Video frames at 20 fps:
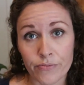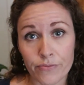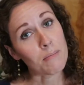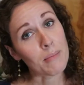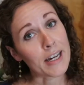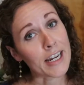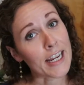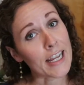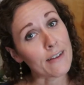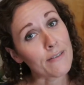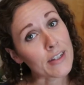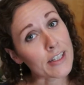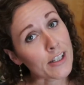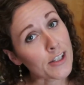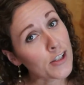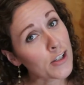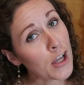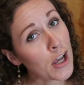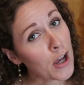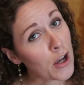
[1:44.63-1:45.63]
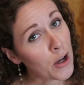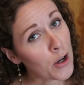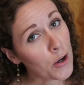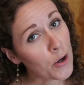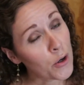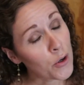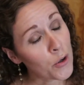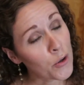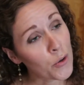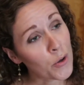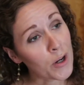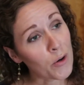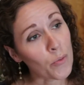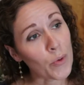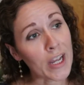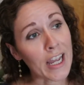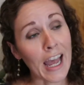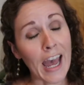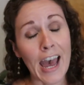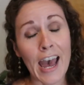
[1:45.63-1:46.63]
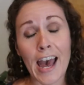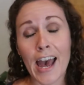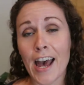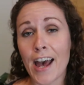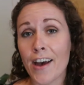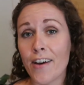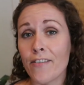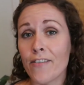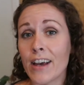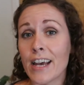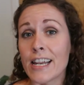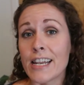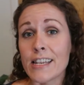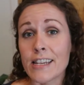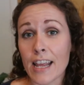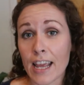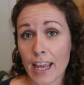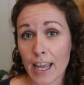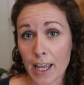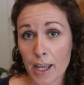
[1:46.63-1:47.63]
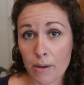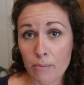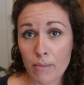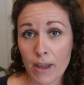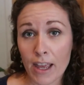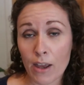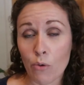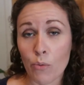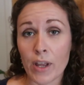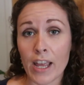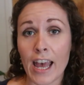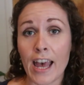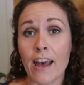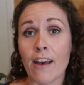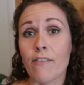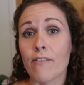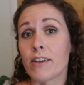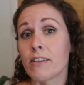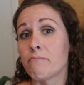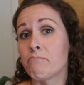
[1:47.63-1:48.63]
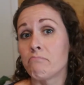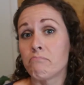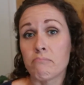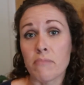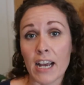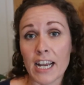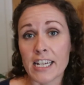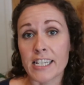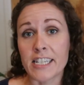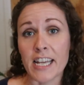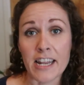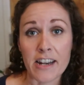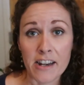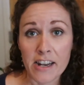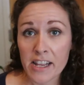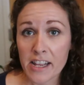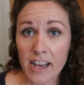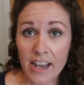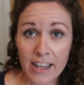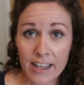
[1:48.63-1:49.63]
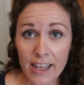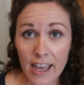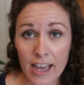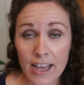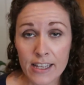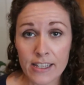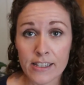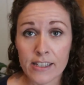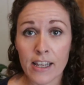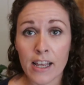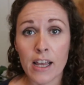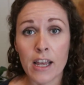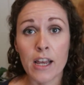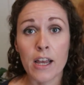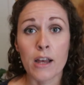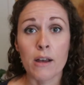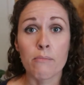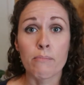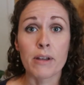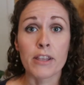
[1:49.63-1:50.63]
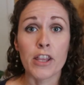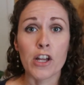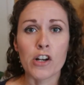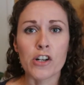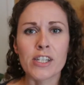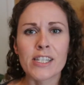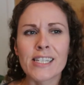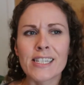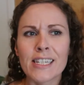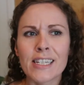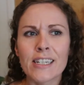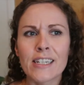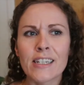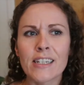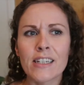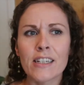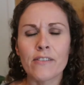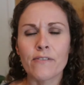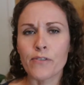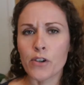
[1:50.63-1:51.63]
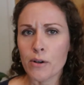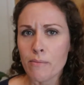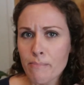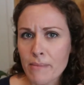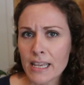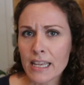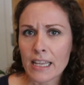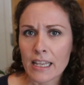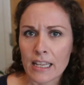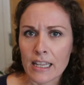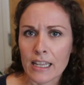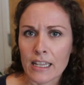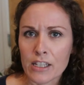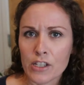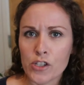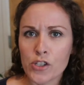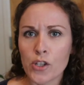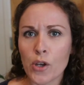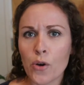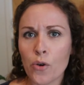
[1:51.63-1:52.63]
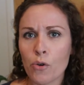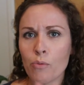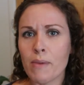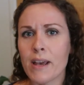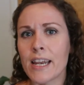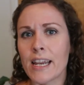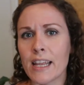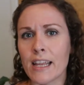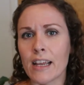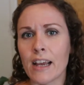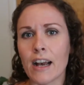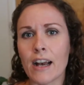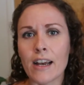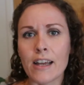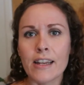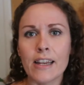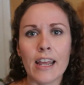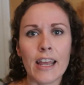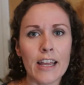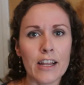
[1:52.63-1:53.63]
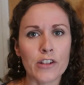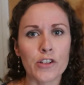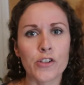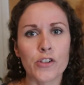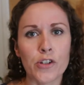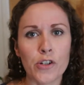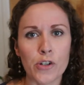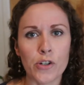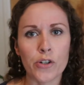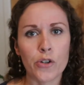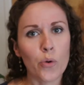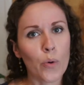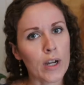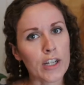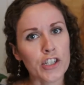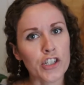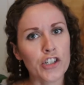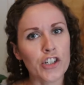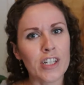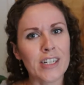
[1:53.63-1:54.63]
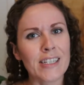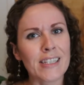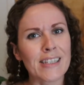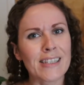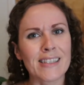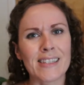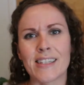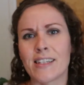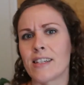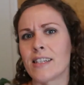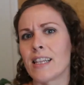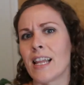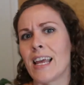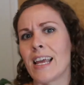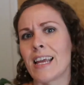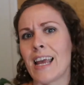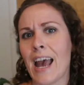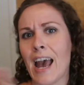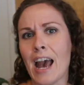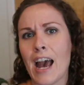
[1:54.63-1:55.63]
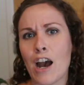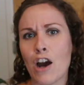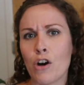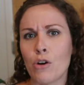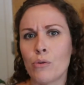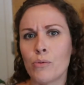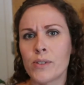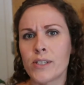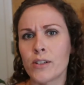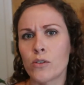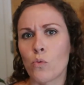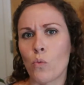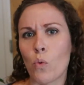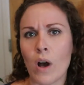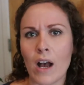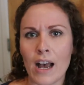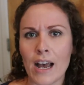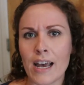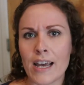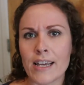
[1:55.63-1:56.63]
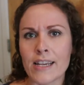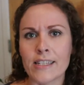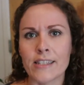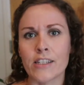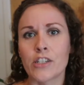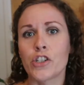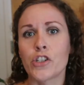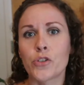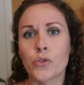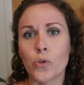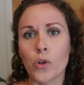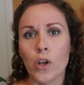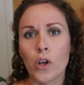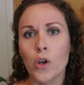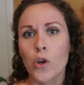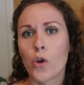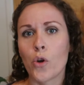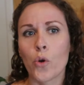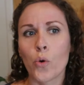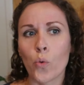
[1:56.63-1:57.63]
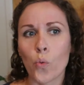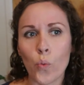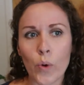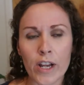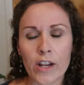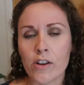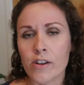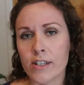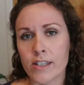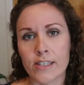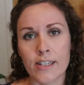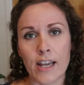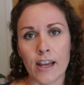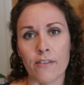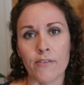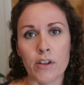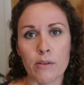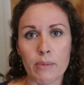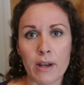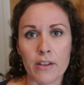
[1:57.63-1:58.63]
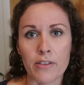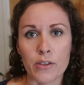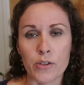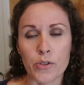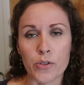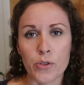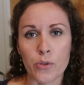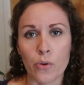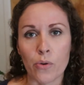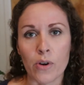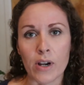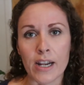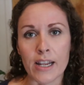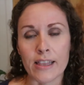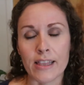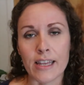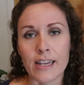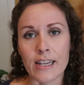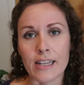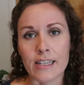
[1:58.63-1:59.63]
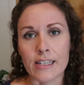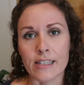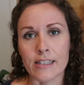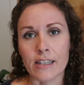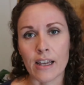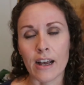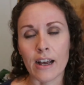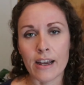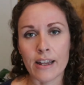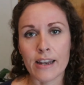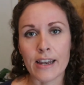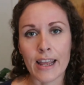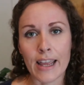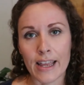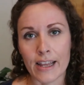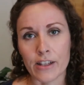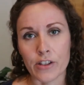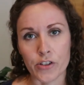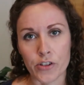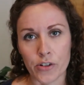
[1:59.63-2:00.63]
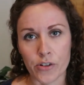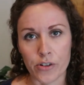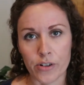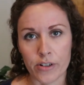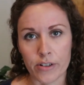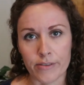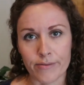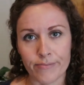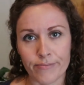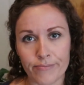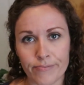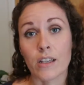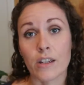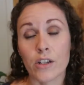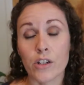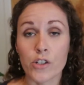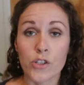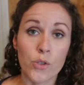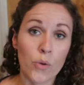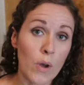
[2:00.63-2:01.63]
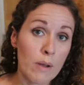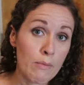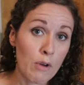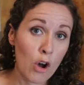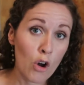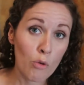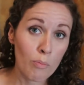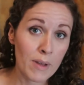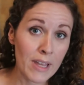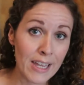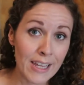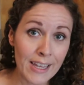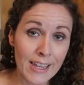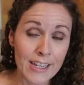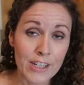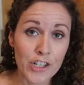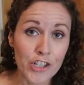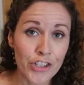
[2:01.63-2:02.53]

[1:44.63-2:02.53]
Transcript: But even so, we have a name and we have an identity, I guess, but there are still, for me, so many unanswered questions and like hows and whys and just weird stuff about the story that is unanswered. So I'm hoping in